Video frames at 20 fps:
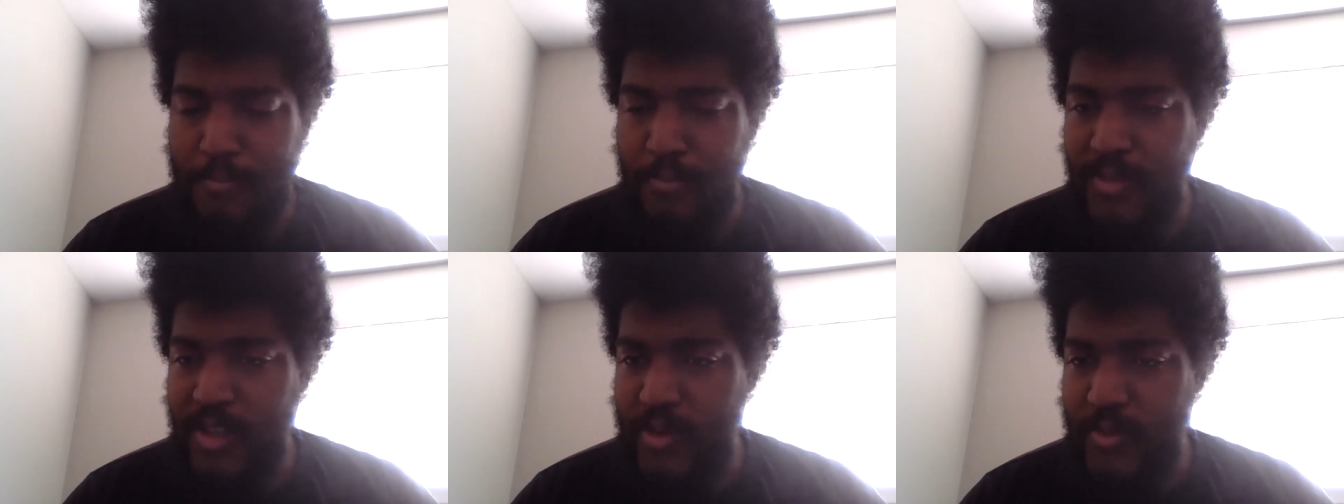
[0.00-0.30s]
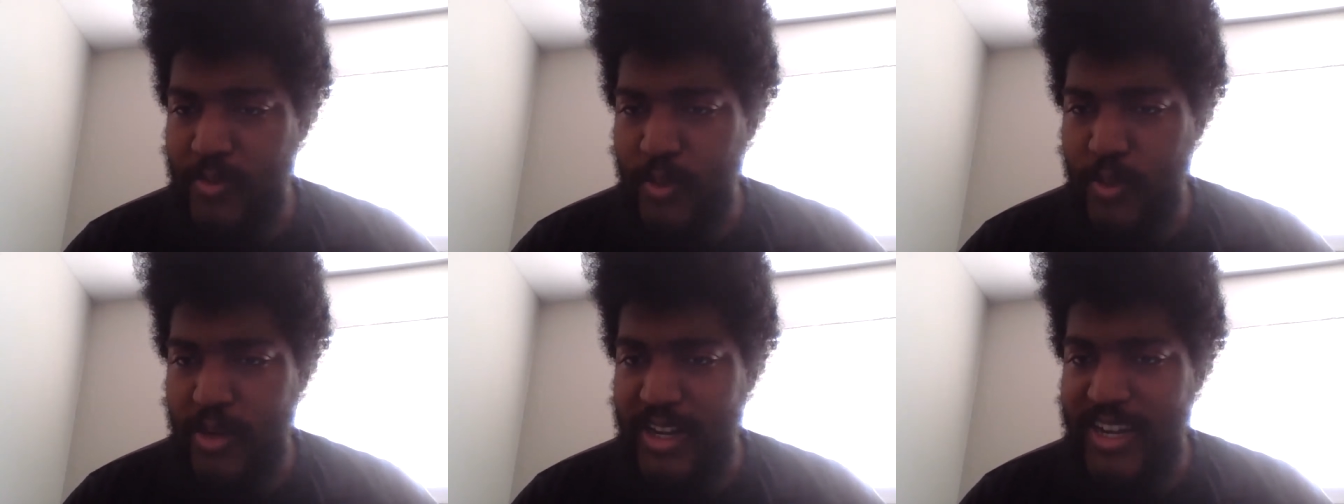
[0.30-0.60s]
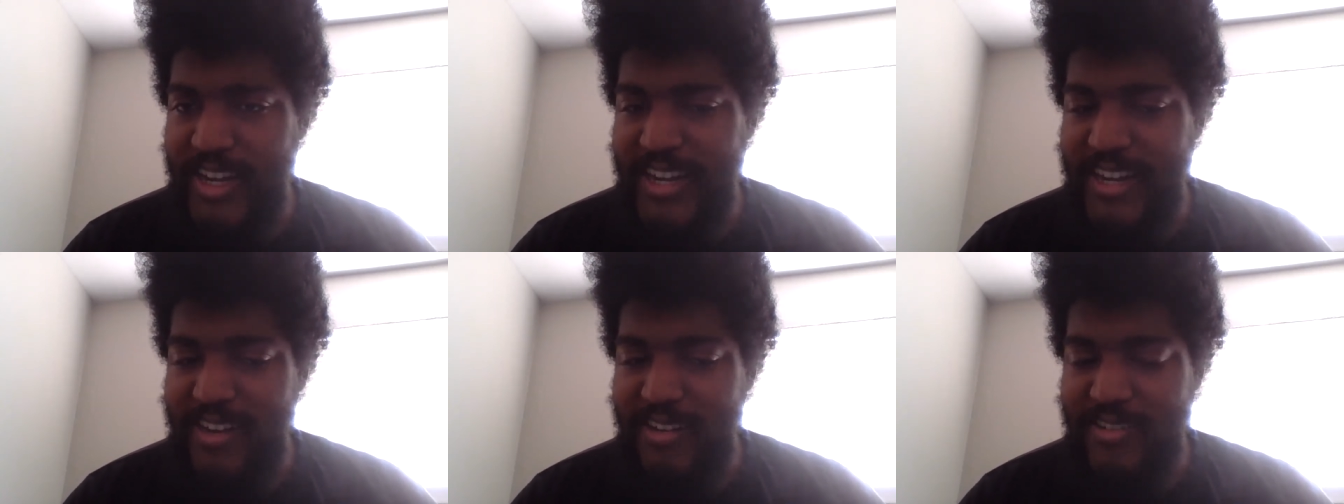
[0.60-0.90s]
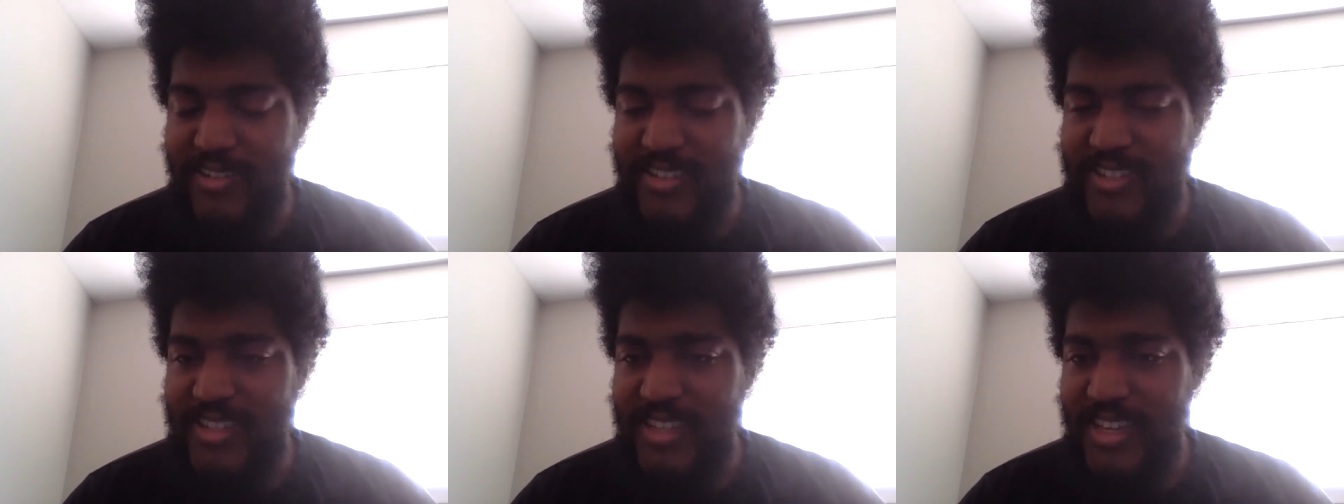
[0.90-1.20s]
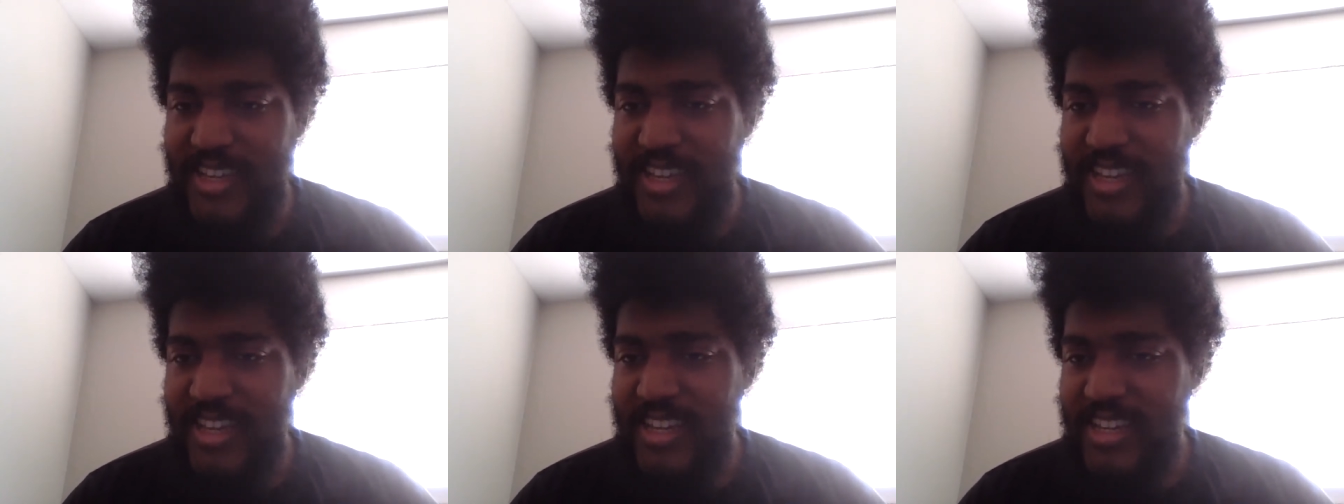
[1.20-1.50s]
the 49ers
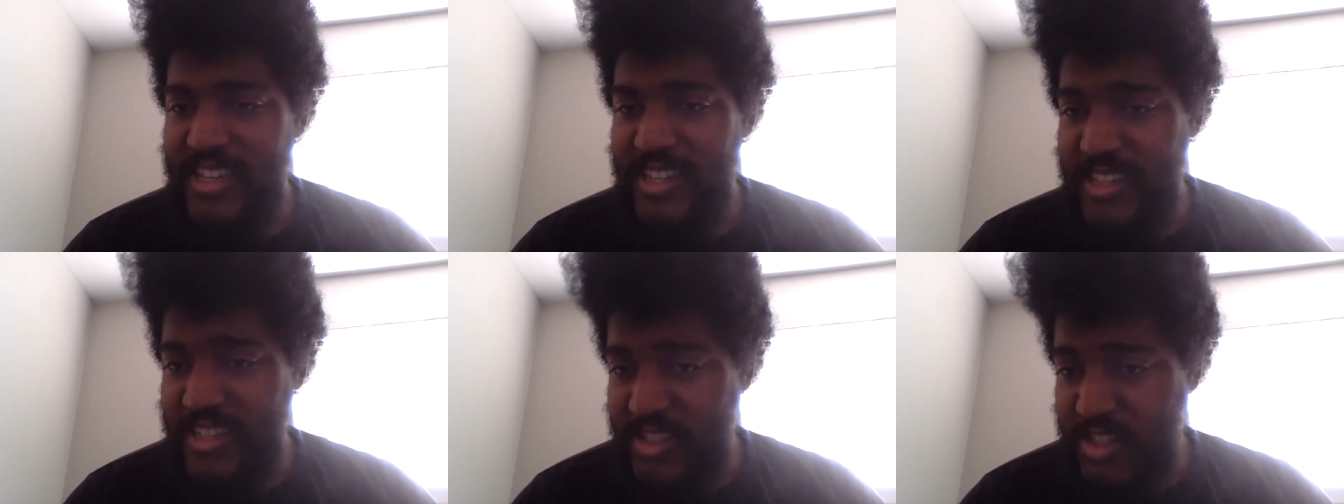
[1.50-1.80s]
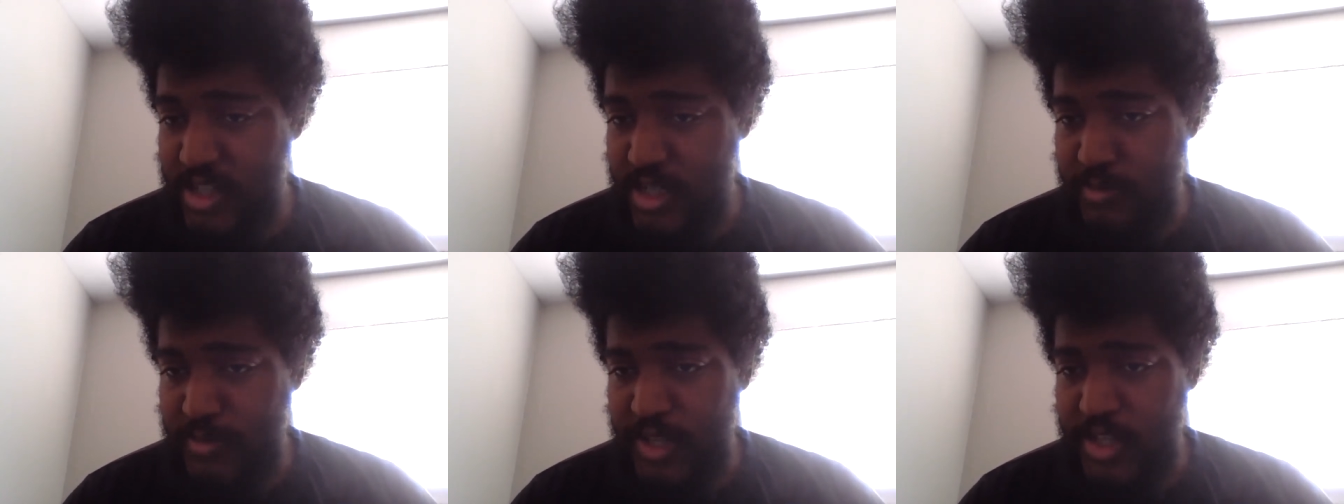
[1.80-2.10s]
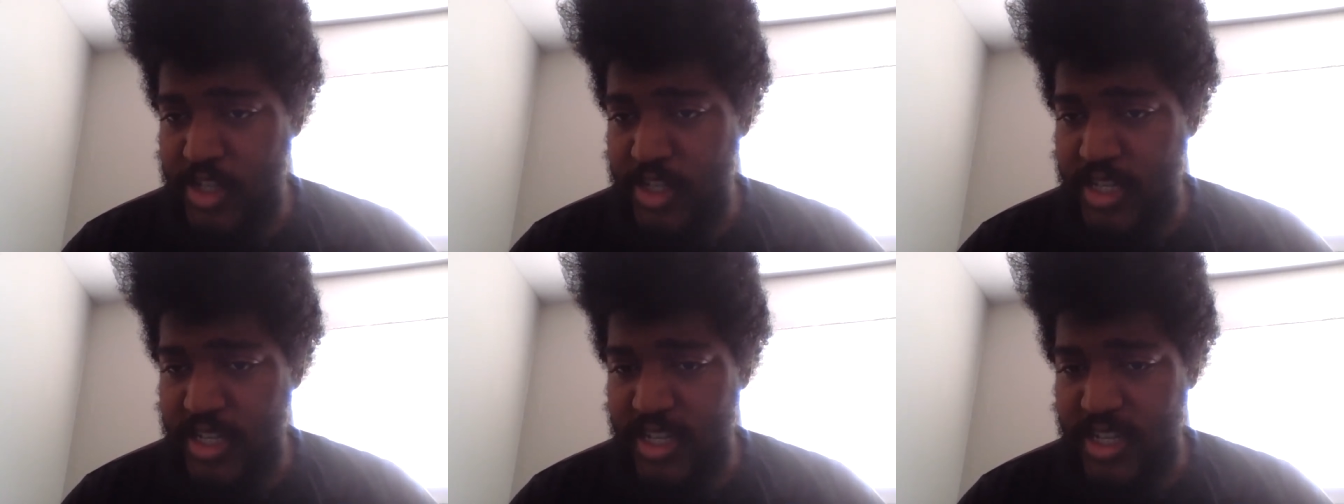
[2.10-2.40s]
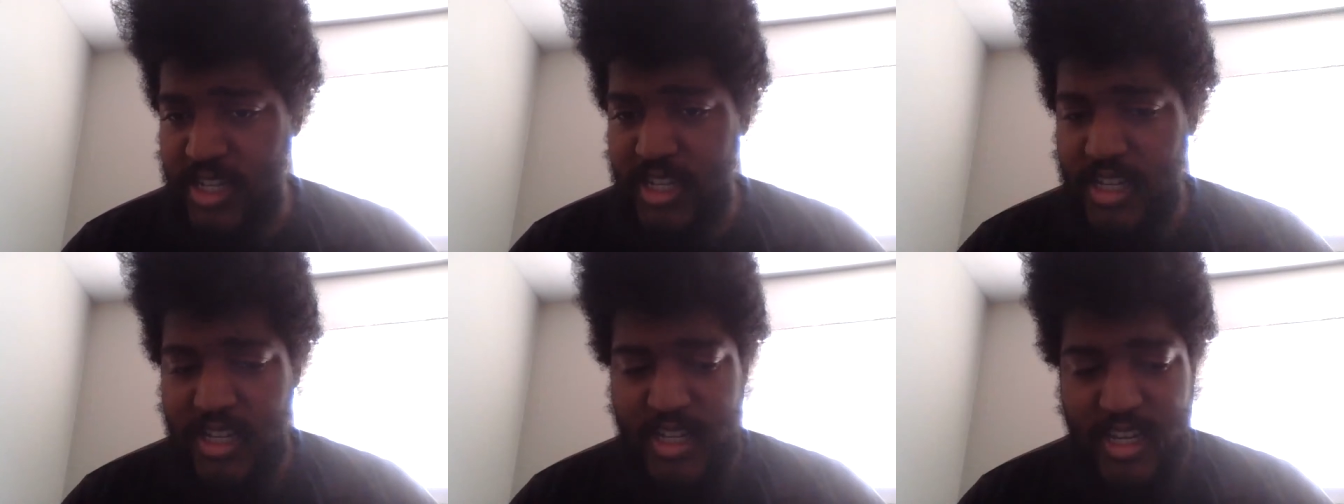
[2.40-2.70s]
is Jimmy G.